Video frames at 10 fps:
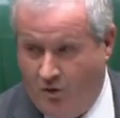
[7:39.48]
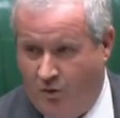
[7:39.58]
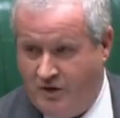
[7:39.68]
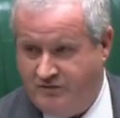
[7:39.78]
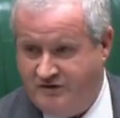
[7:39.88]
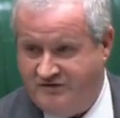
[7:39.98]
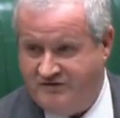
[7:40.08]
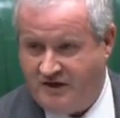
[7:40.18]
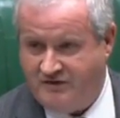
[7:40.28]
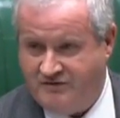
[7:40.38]
What of the
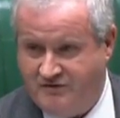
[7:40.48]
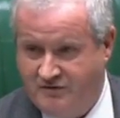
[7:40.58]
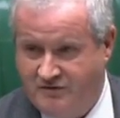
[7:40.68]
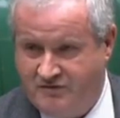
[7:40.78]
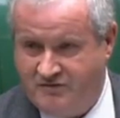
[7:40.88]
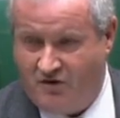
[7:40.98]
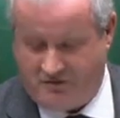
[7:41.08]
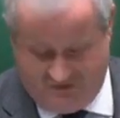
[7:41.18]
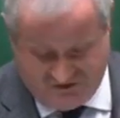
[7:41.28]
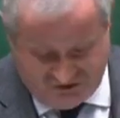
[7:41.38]
six
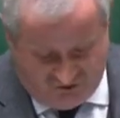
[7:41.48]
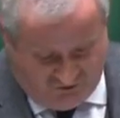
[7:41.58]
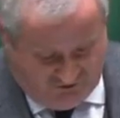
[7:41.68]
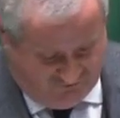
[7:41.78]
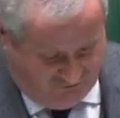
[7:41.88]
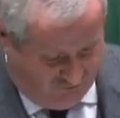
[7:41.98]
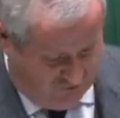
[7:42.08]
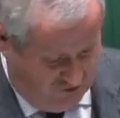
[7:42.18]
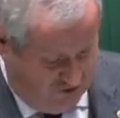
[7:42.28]
Scottish Tories, though?